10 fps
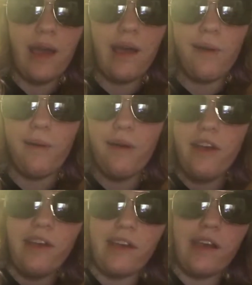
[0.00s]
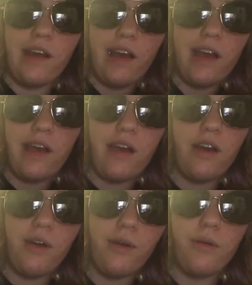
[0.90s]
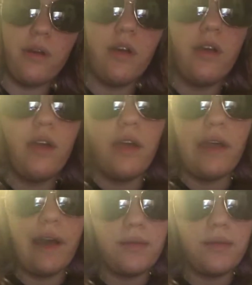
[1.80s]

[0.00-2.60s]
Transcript: out, get out. And